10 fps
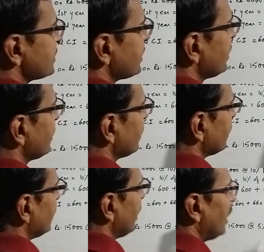the
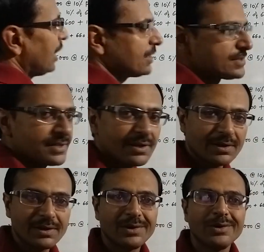
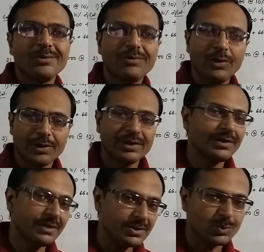answer for
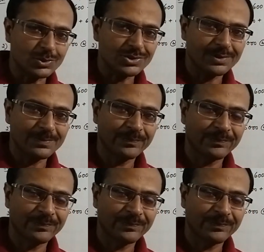this question.